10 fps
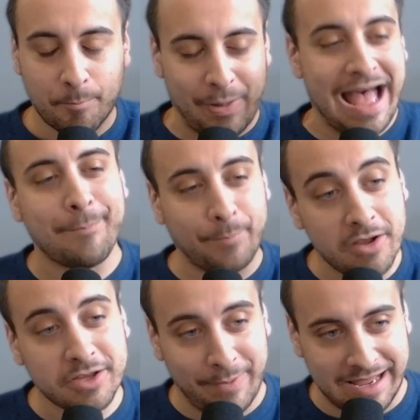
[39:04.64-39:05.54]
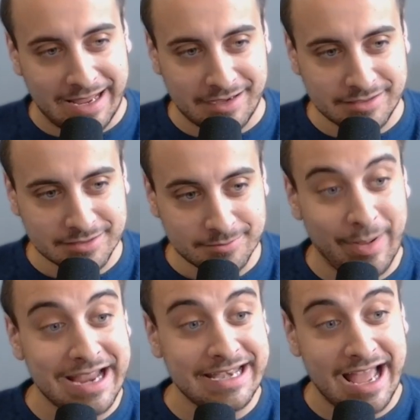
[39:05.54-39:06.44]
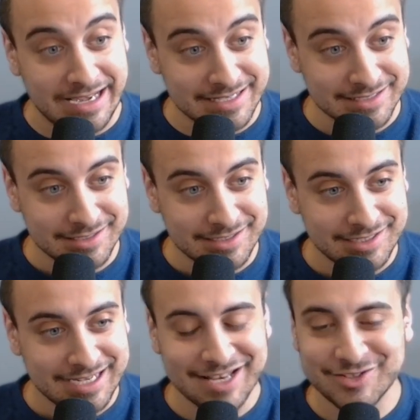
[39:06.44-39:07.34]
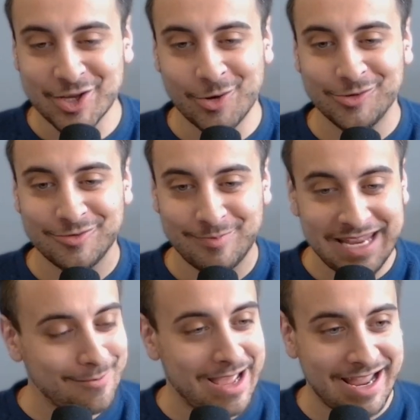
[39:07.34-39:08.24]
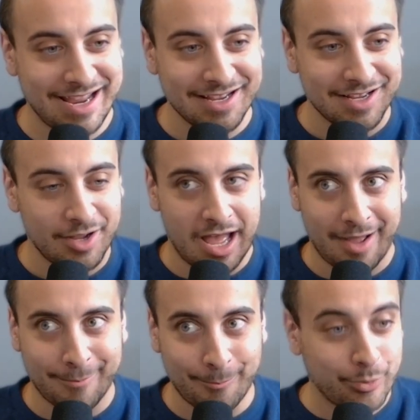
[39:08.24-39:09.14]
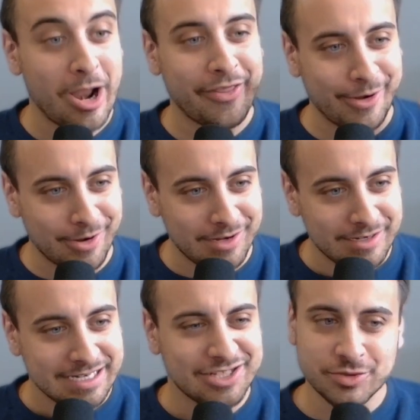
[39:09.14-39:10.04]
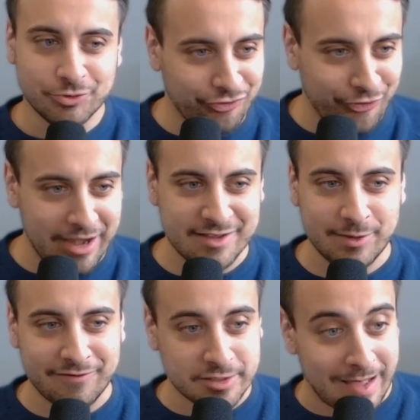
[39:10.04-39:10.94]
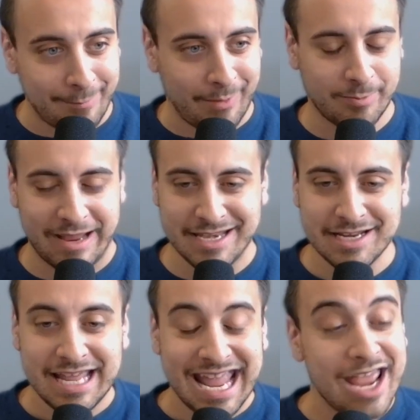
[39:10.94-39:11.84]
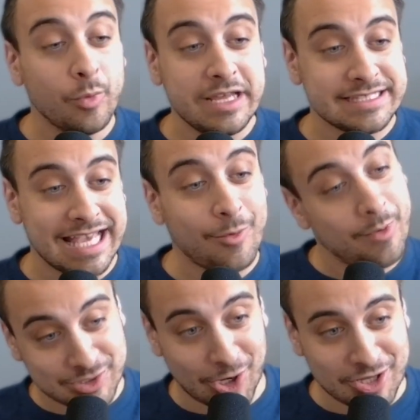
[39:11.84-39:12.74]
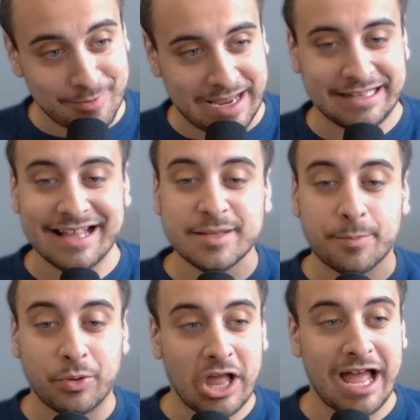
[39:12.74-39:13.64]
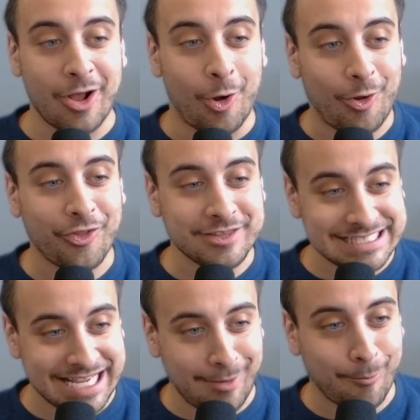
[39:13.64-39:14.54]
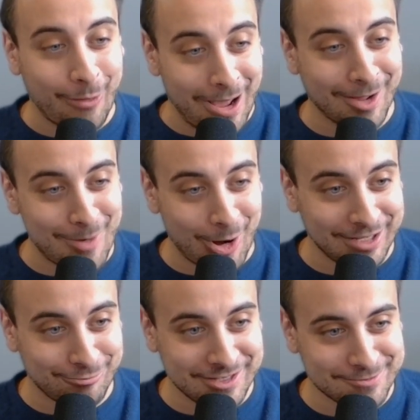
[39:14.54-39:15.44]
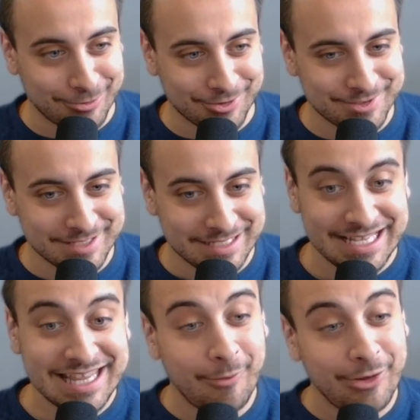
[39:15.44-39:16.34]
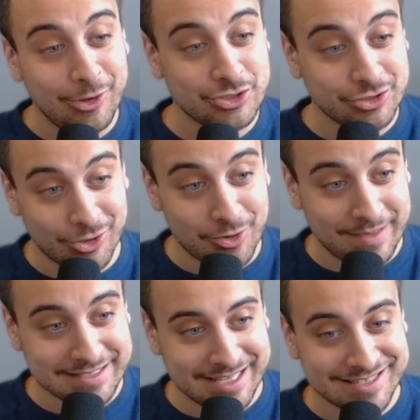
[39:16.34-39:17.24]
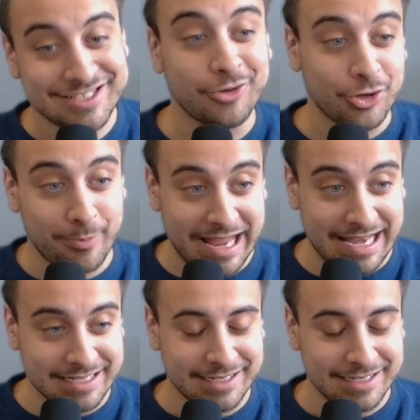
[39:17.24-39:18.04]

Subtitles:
pop punk band by night. And so me and my brother, some good friends, we have this pop punk band. And we said when we started the band, let's apply all the same product marketing principles that we use to grow the business to grow the band.